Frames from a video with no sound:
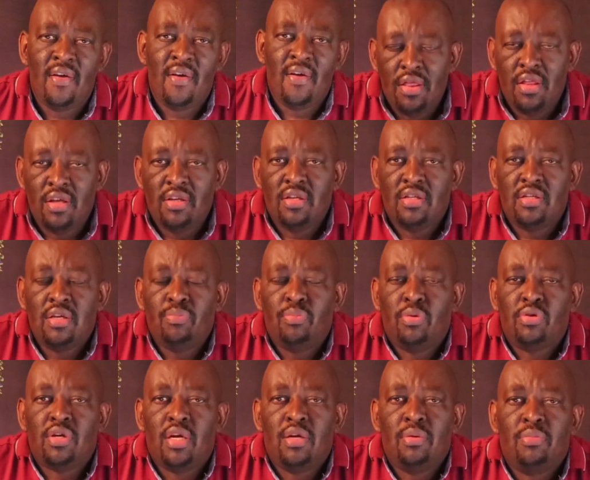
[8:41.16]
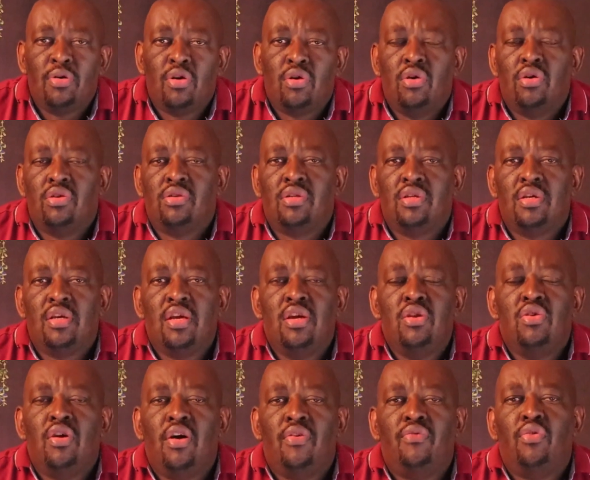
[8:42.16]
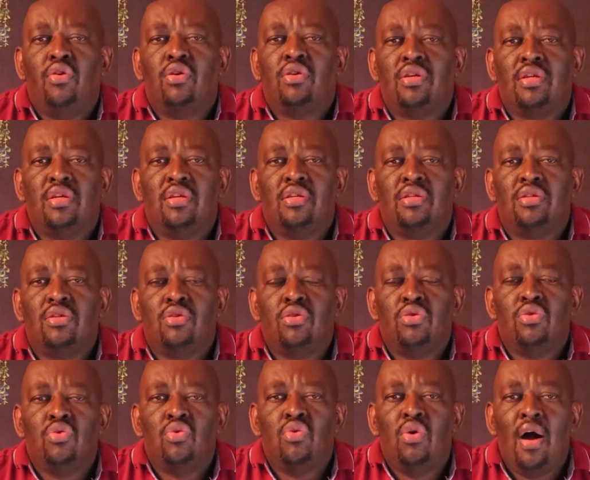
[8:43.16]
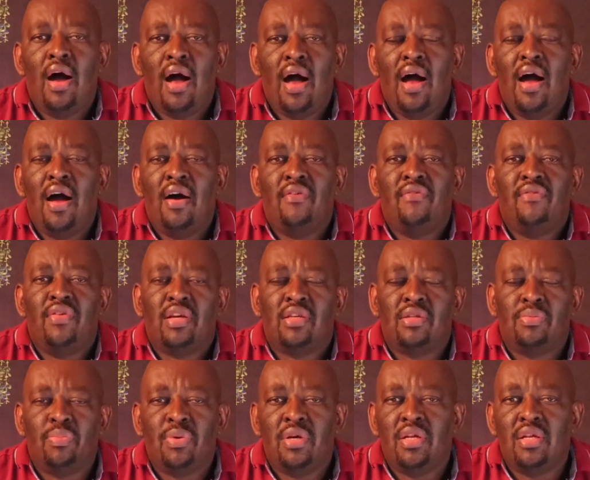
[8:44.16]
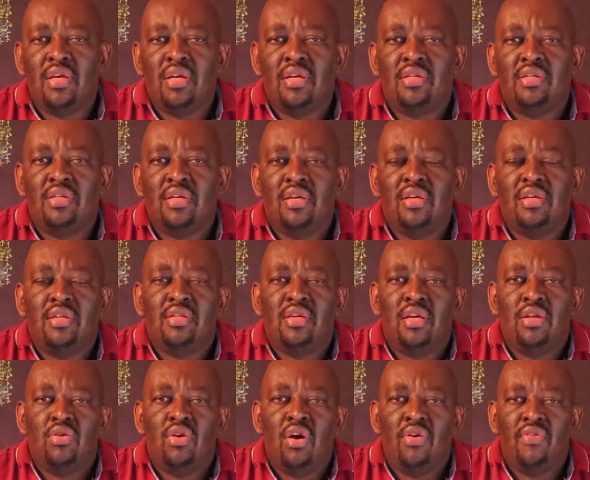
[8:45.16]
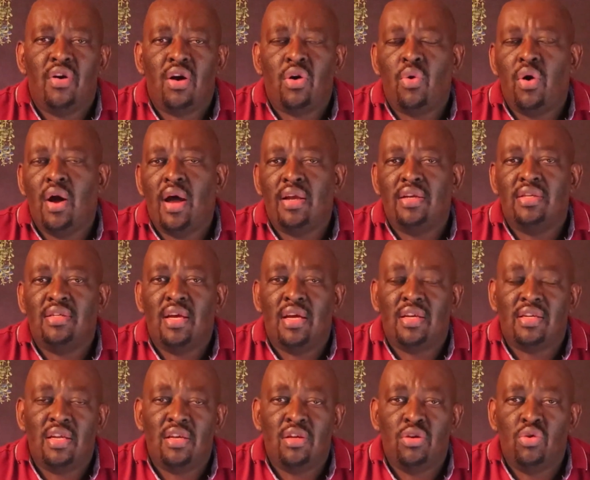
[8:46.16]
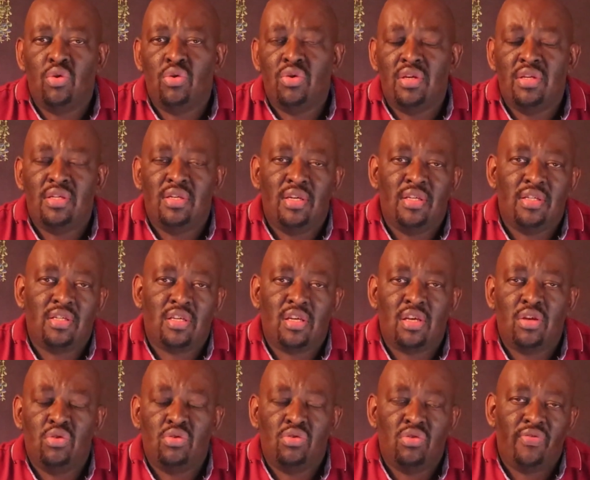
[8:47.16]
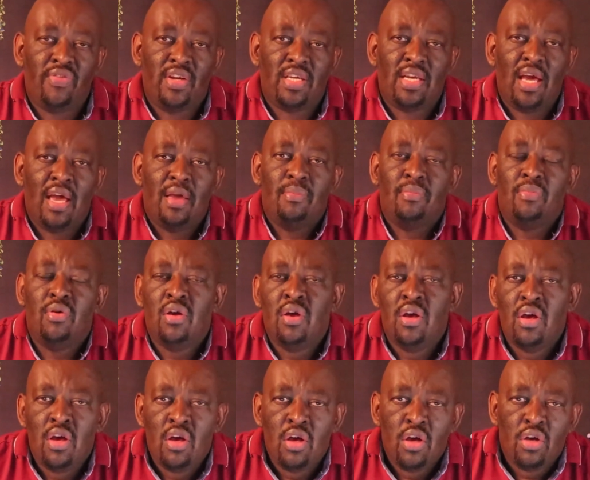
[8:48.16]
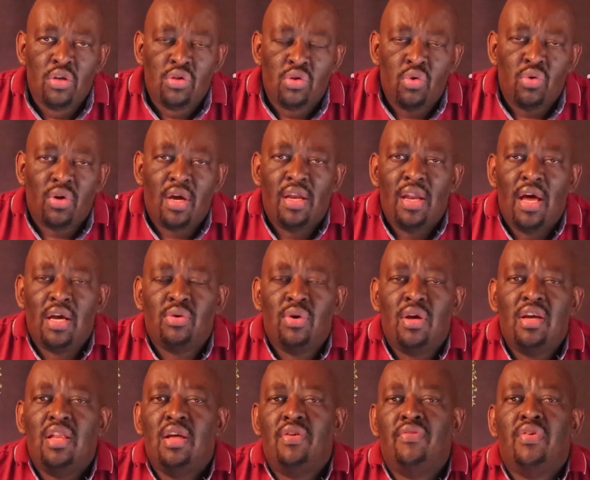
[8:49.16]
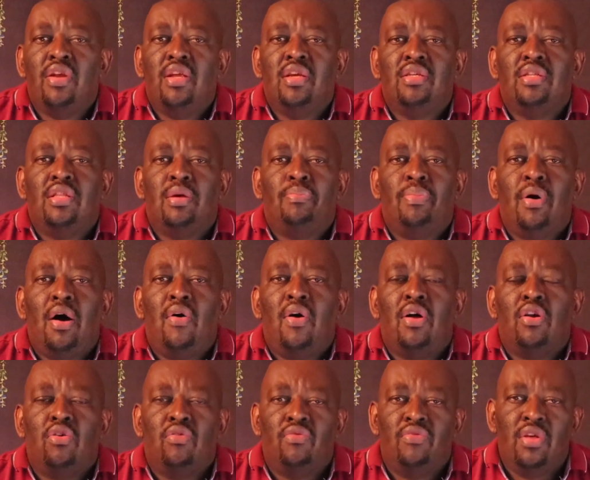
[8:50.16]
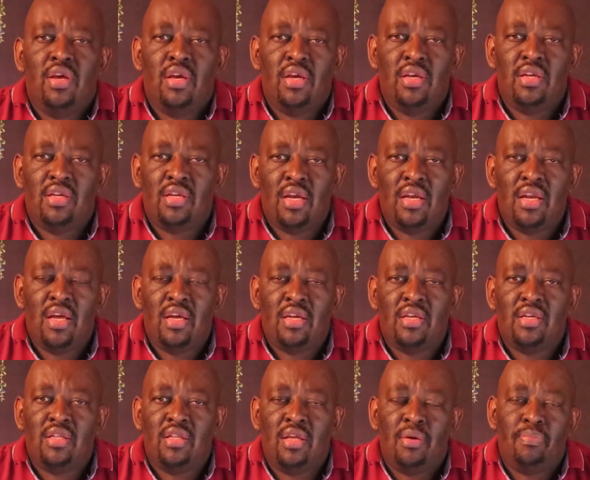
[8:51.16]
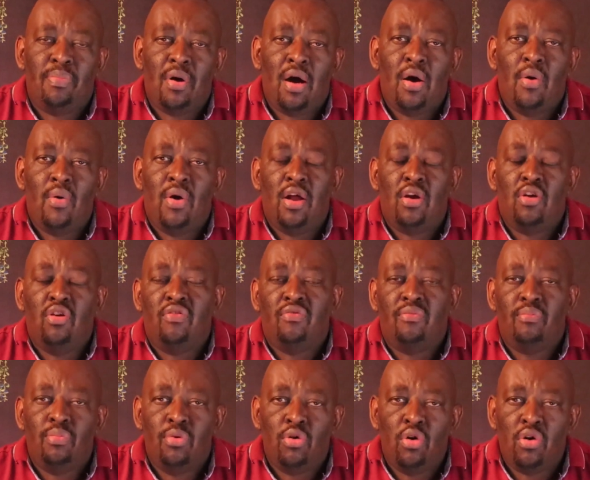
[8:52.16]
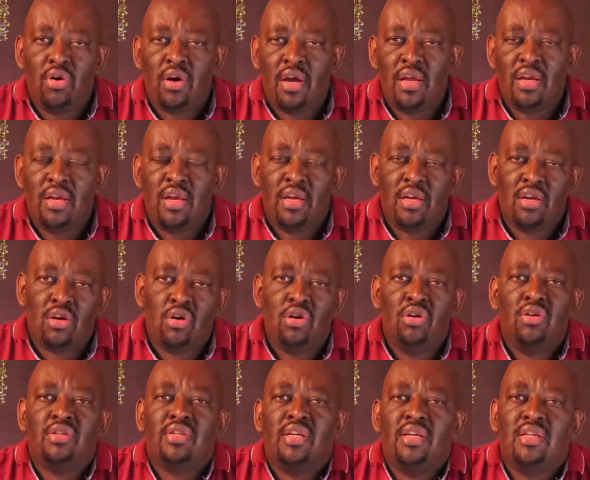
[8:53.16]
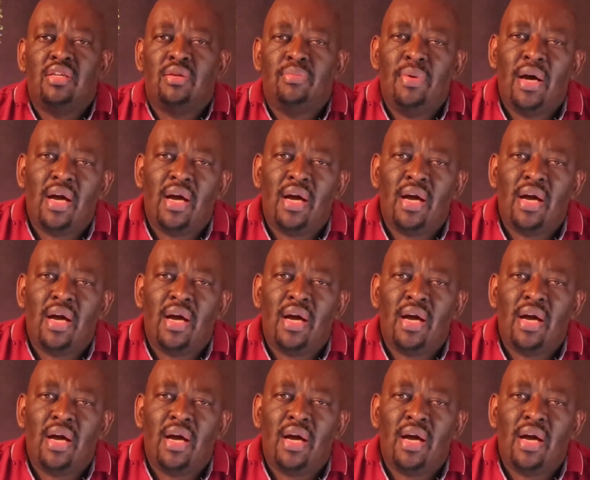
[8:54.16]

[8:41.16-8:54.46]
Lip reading: And this is important because in your 40s, you have experiences and you have acquired certain knowledge and skills over time. So you can actually leverage the power of the internet, the power of blogging and content